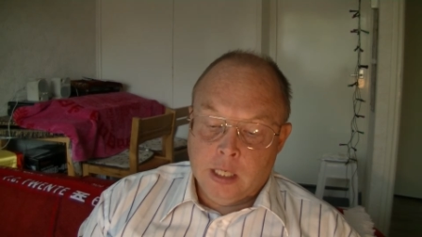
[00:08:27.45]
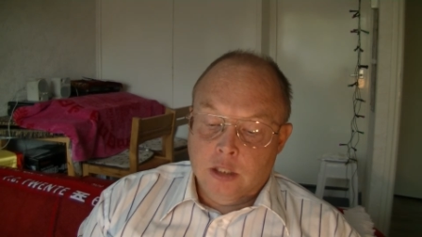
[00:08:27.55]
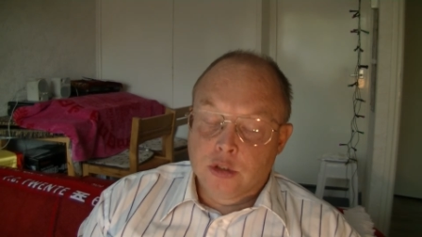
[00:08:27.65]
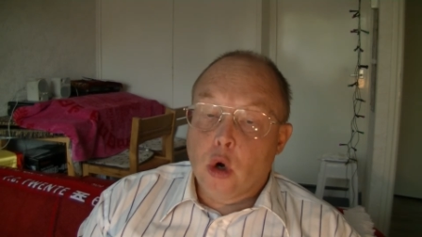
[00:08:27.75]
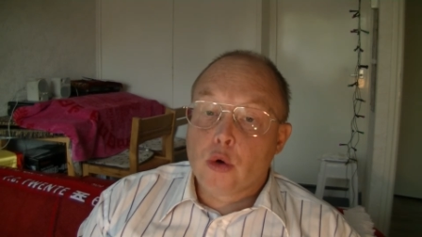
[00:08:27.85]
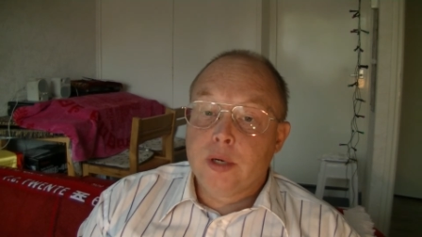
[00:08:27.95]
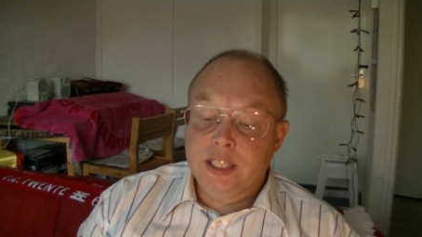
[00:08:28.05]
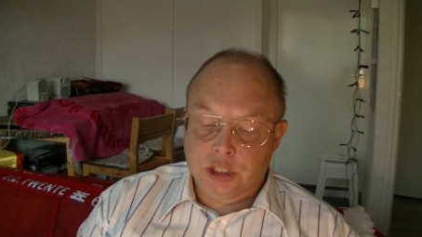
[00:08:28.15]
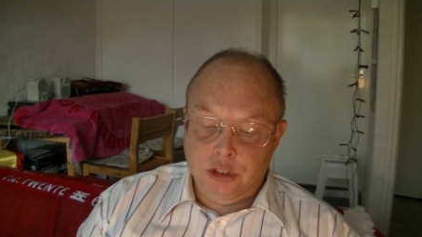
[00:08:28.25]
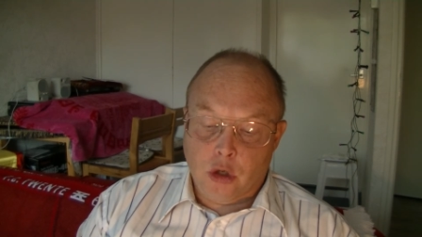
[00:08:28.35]
The
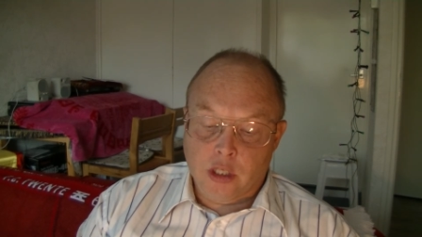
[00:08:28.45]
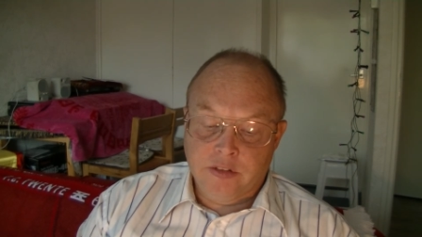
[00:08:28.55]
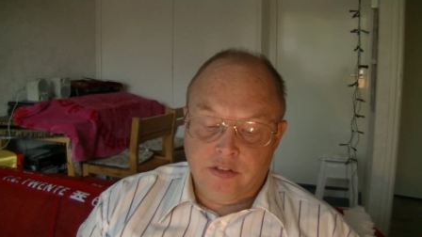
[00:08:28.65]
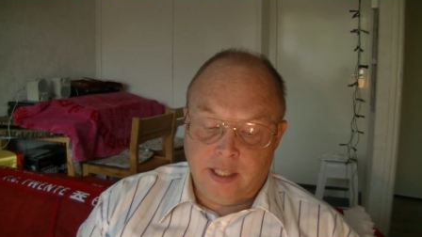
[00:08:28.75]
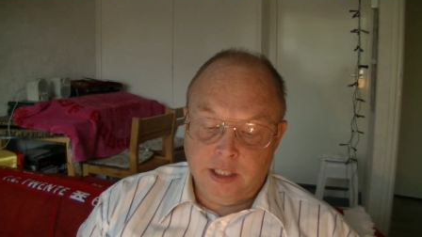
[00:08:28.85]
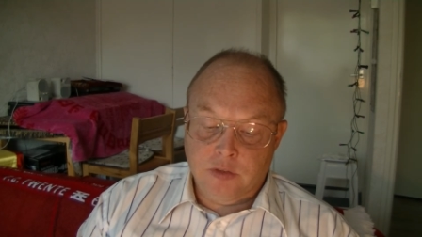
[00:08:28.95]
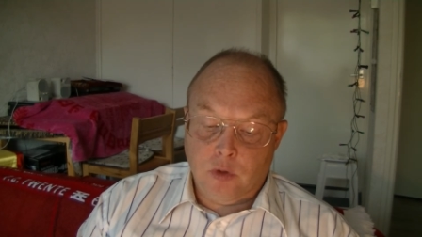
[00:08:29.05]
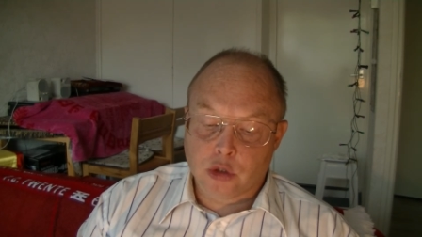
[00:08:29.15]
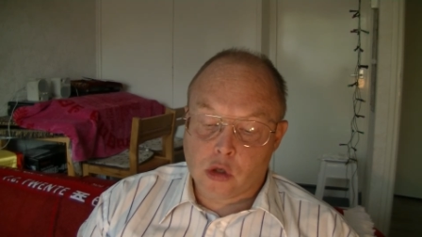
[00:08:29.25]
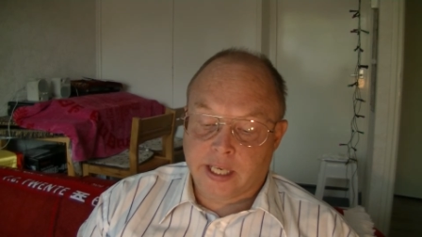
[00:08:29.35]
original event
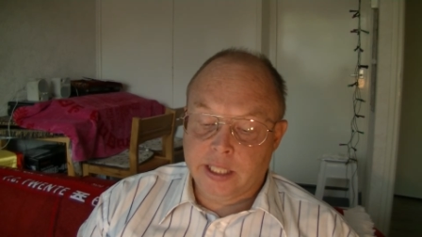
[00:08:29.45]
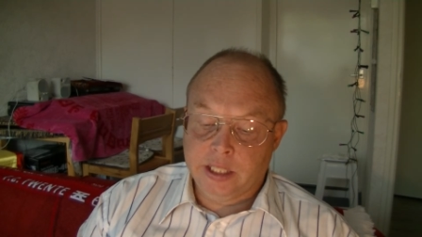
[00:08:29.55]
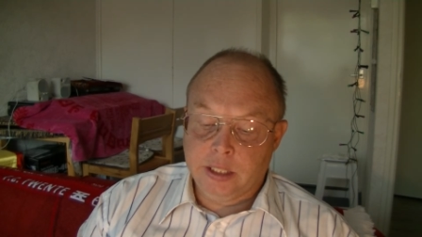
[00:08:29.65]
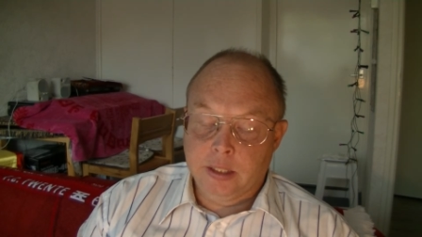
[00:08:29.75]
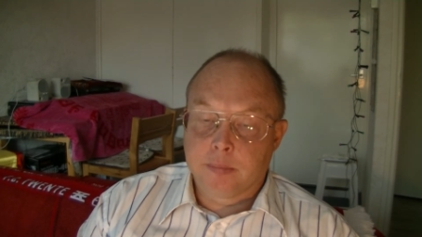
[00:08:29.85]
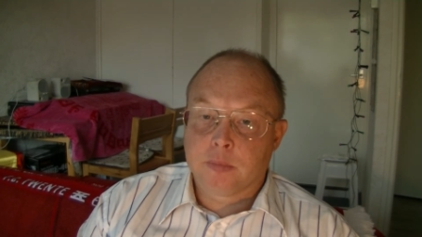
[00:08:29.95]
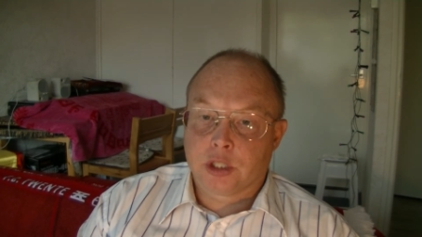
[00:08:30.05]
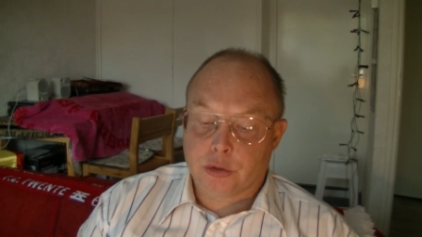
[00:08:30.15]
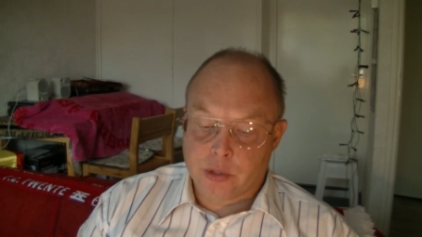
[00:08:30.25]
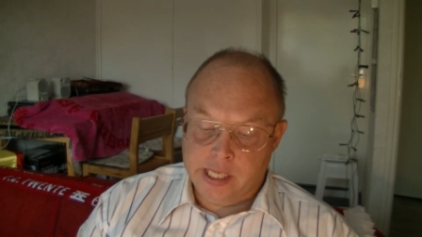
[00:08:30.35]
was already
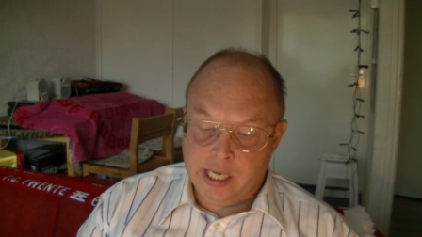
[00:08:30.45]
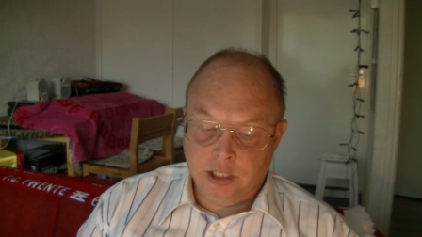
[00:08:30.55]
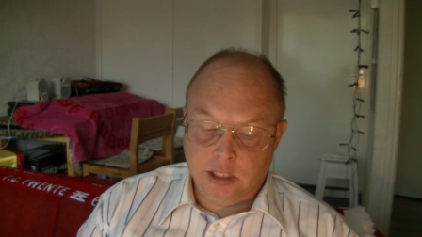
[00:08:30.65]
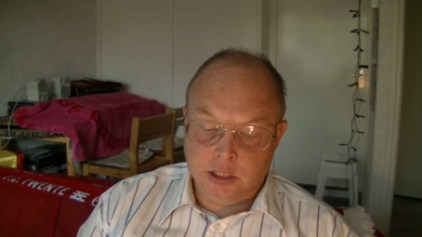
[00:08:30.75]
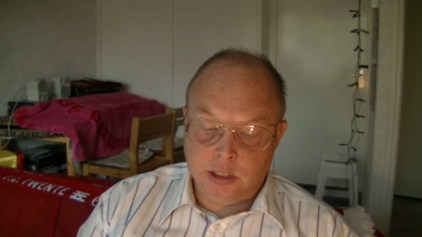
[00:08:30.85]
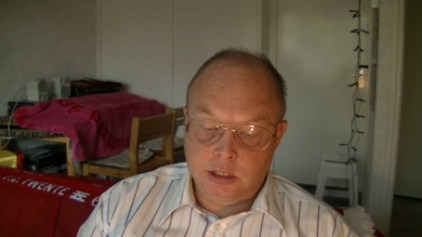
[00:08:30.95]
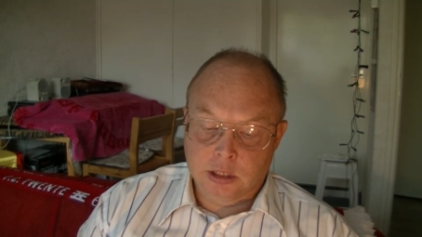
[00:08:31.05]
created